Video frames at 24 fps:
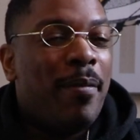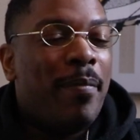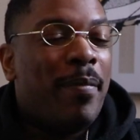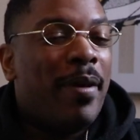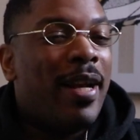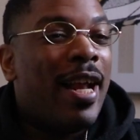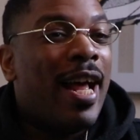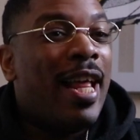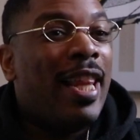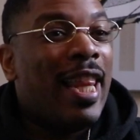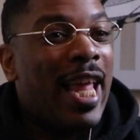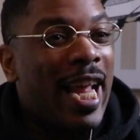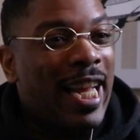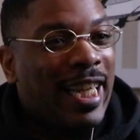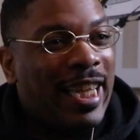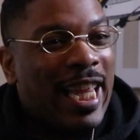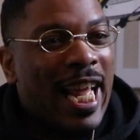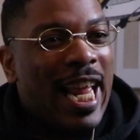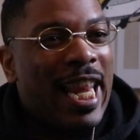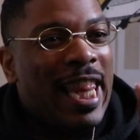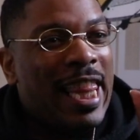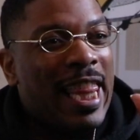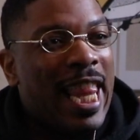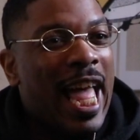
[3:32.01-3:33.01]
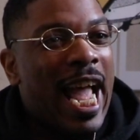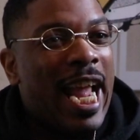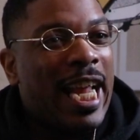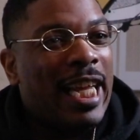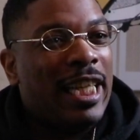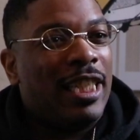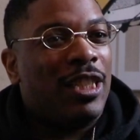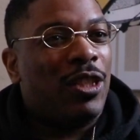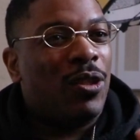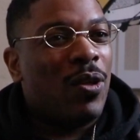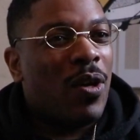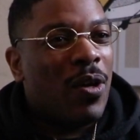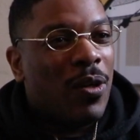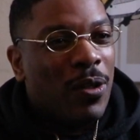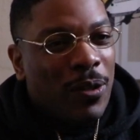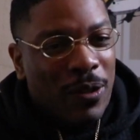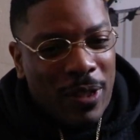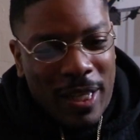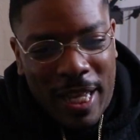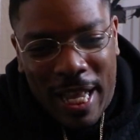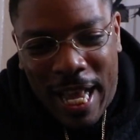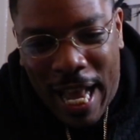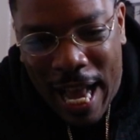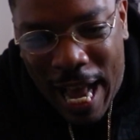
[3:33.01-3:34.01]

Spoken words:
but I like that light, so